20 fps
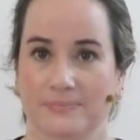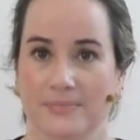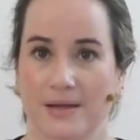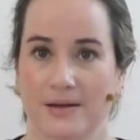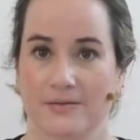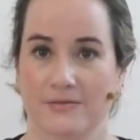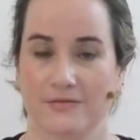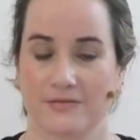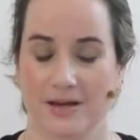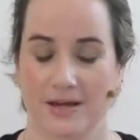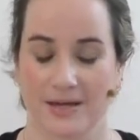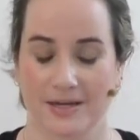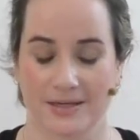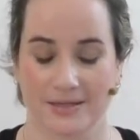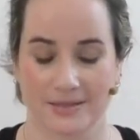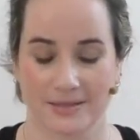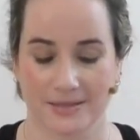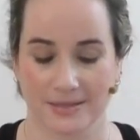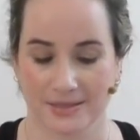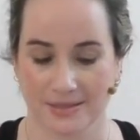and
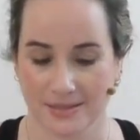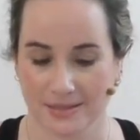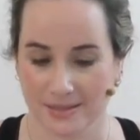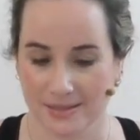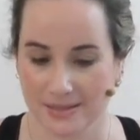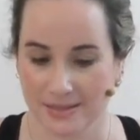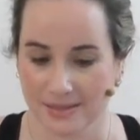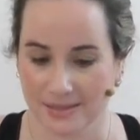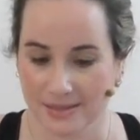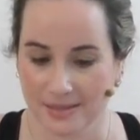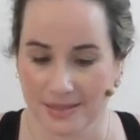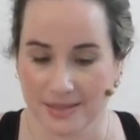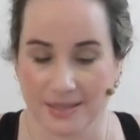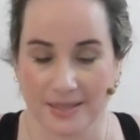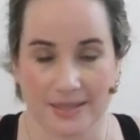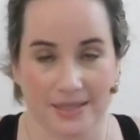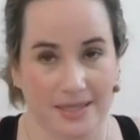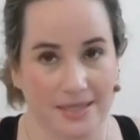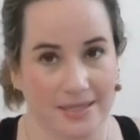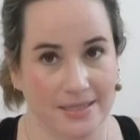find
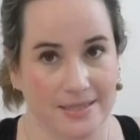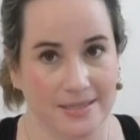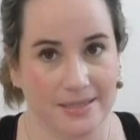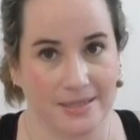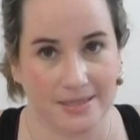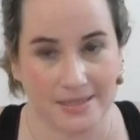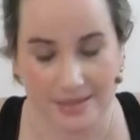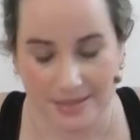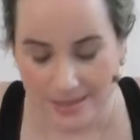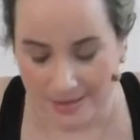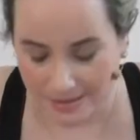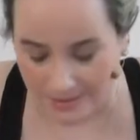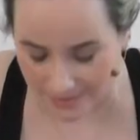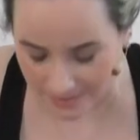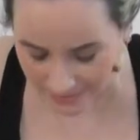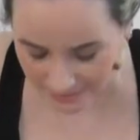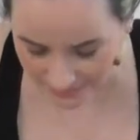an easy seat,